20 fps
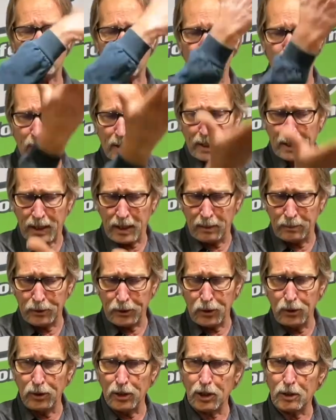So when it comes
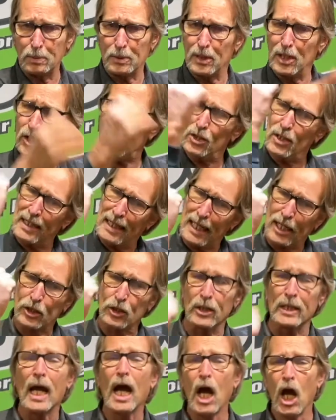to this position, it
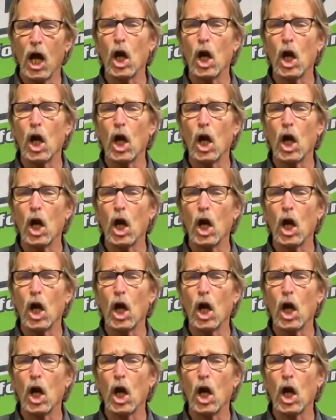actually